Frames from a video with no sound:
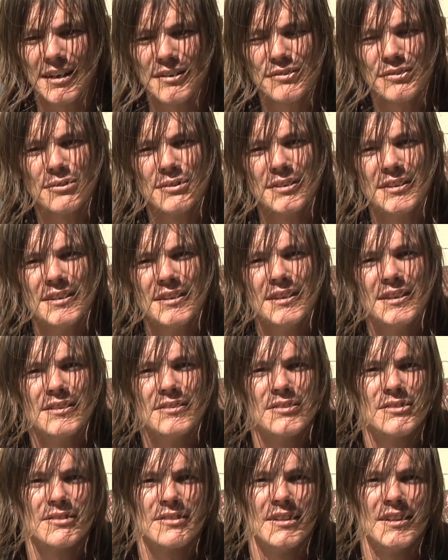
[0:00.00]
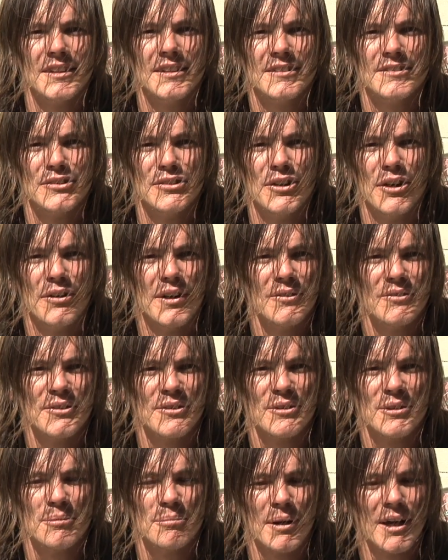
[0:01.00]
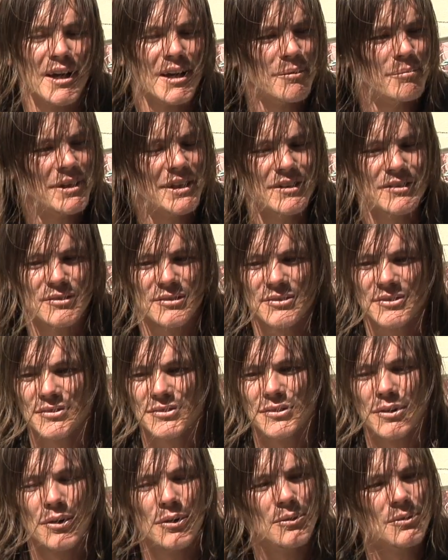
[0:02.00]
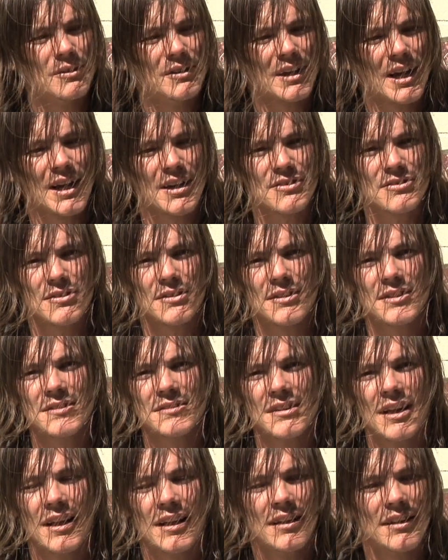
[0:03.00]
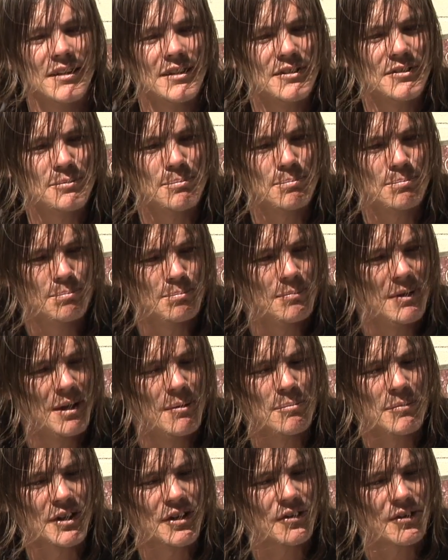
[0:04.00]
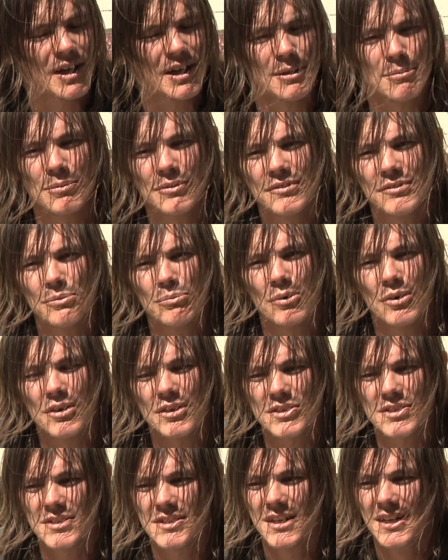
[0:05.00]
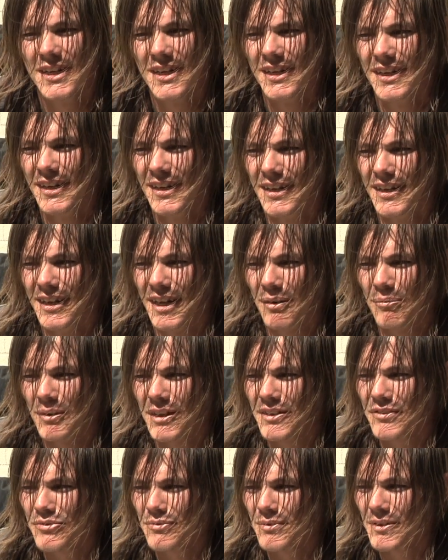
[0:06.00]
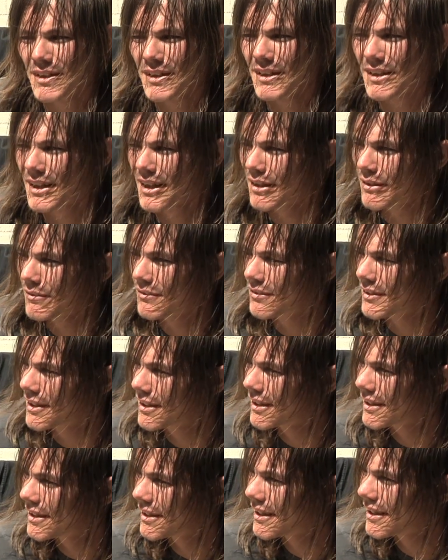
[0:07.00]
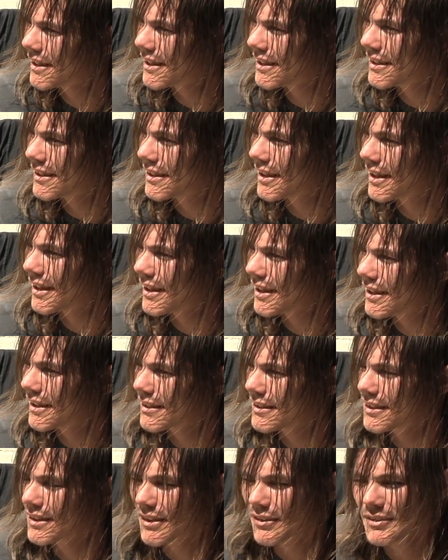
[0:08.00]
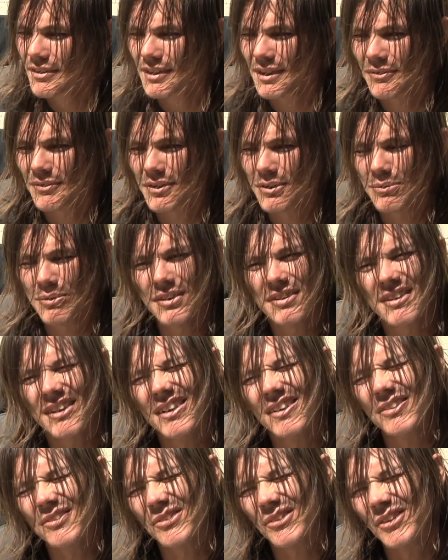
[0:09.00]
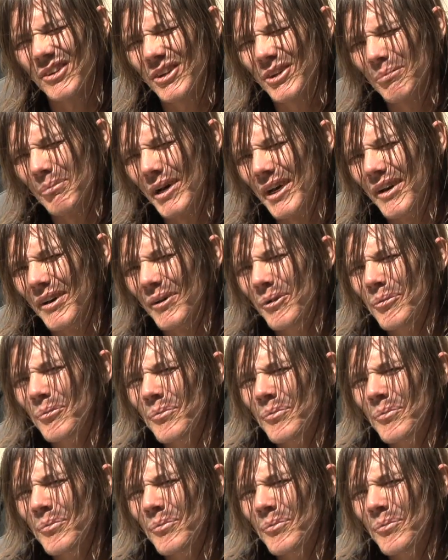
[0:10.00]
that's all you'd need to see to know everything about him. I mean, he's so naturally talented. He's incredible to watch. And when he's really kind of feeling it, you know, you never know what the hell's going to come out.